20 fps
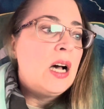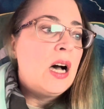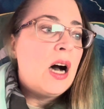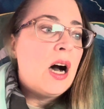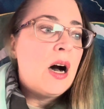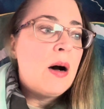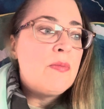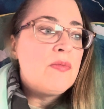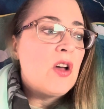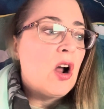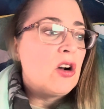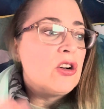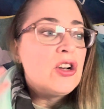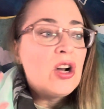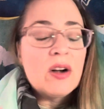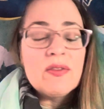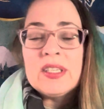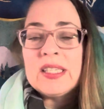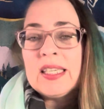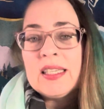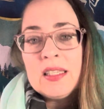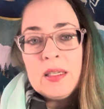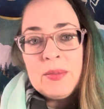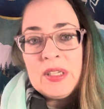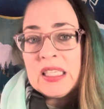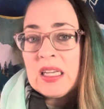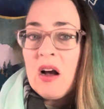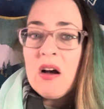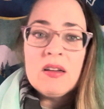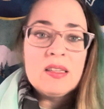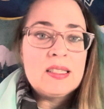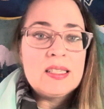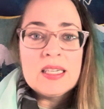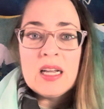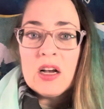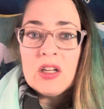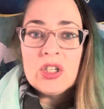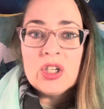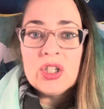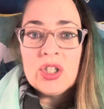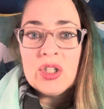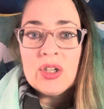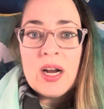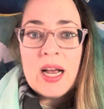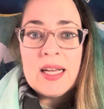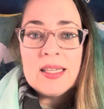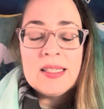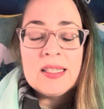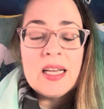Our nervous system is constantly under stress.